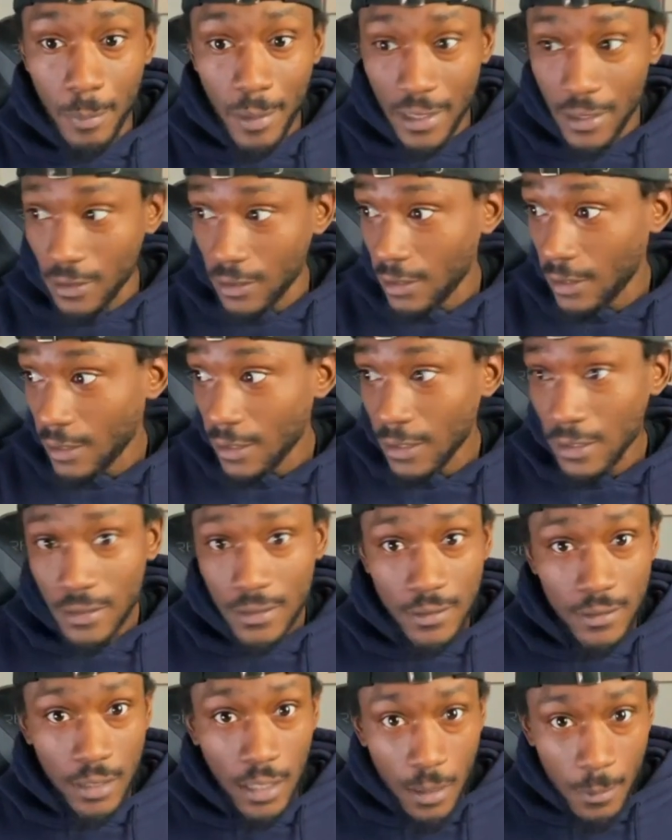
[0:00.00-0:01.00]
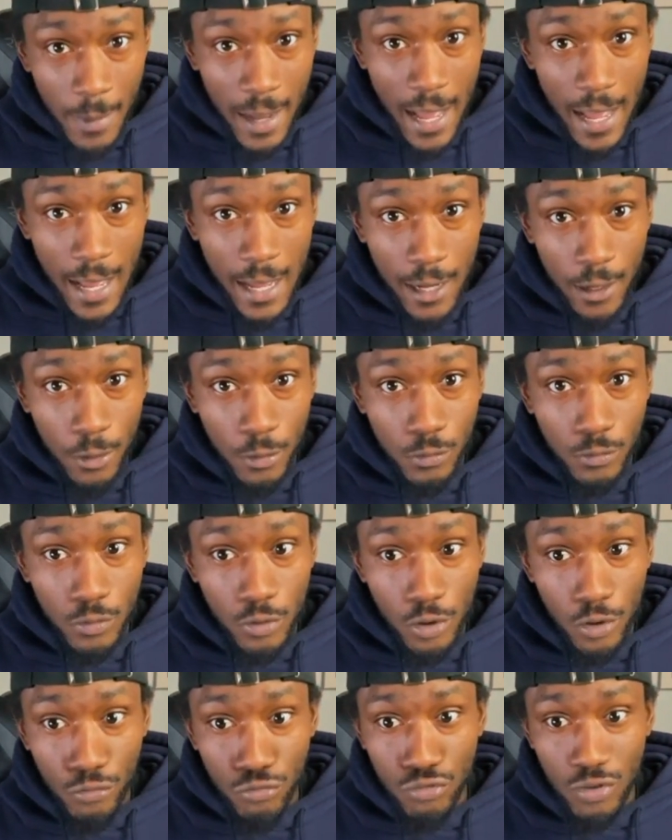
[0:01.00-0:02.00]
But somehow
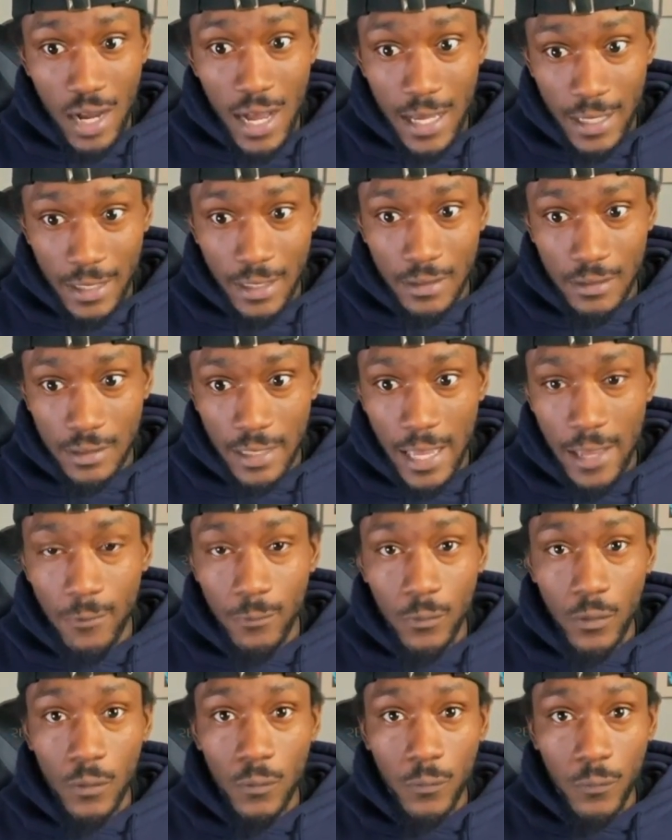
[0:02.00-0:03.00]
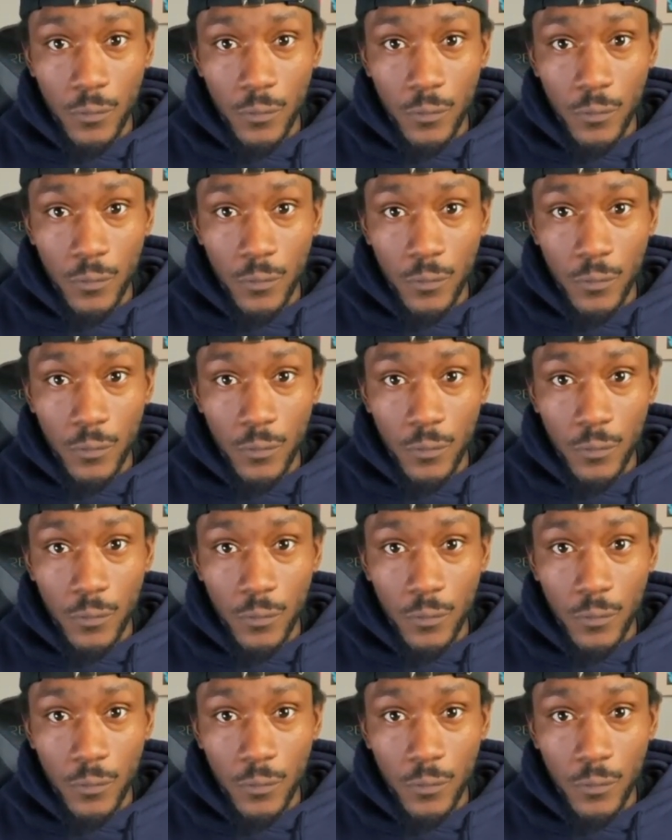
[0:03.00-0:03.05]
the Rockets have